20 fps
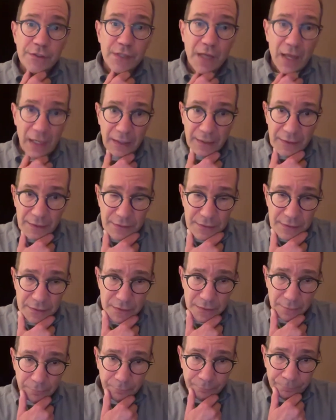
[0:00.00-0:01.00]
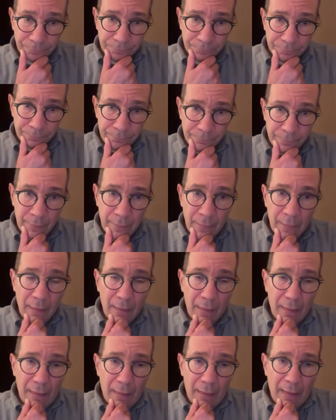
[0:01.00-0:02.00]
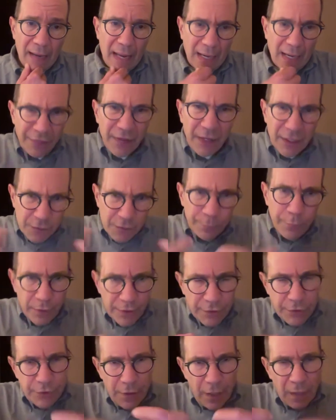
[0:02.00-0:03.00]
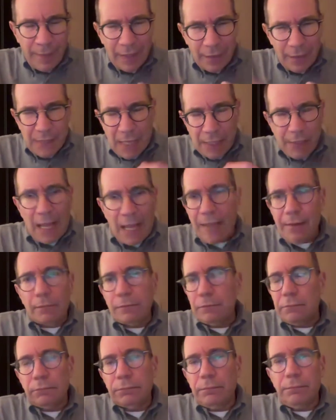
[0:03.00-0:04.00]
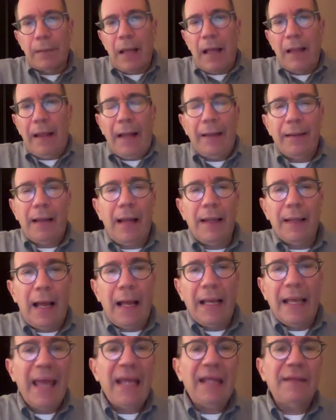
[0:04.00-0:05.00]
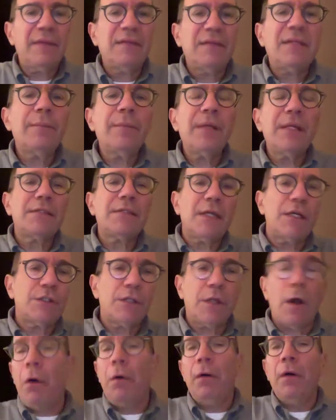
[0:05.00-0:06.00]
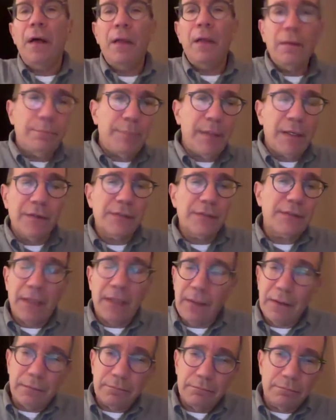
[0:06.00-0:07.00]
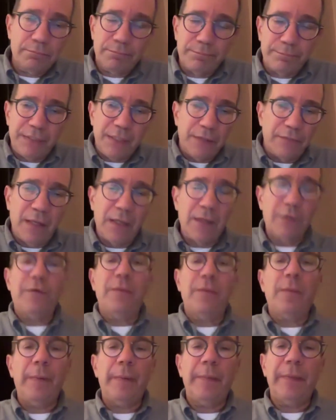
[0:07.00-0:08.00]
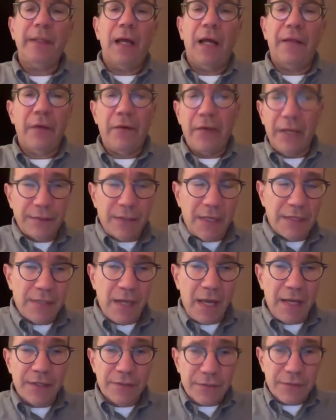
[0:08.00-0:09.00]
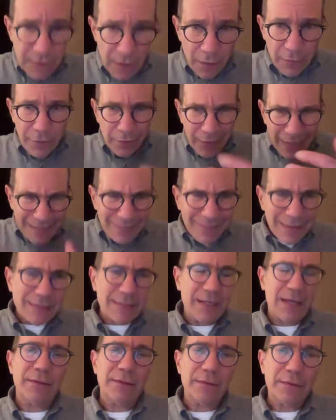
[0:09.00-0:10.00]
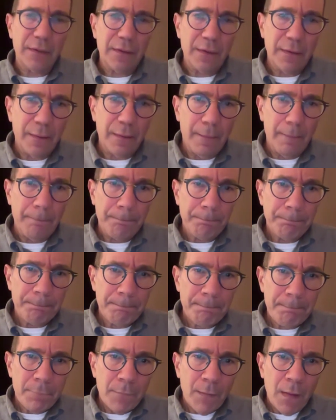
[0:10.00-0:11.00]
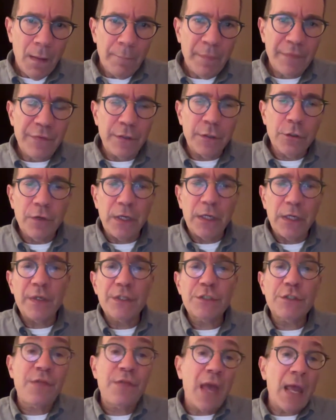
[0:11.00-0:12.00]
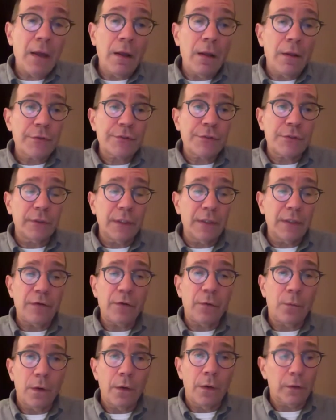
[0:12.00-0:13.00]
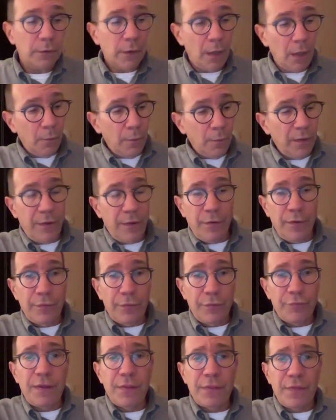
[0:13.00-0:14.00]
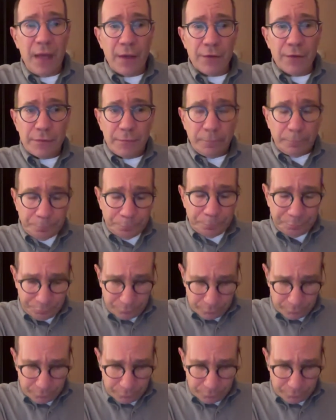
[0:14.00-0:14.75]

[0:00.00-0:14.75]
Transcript: Zionists, and I think it's important to talk about, because I hate the demonization. Oh, because they deviated from the Bibi line, they're anti-Zionist. No, they're in the tent. But the degree to which they also live in a world where there are 3,000